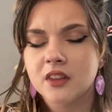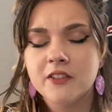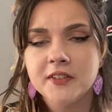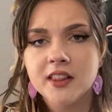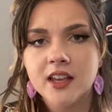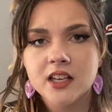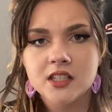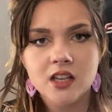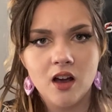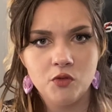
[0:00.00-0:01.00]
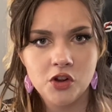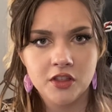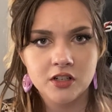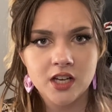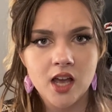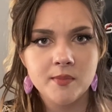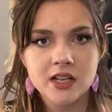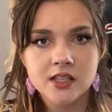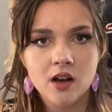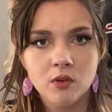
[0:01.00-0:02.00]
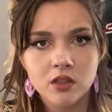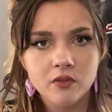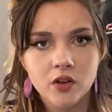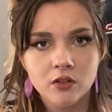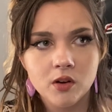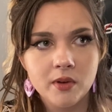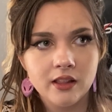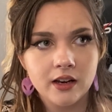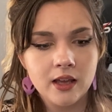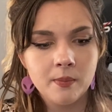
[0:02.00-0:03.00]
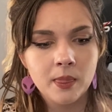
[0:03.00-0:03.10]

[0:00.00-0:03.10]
They feel like it's not worth their time and it's not worth the vulnerability,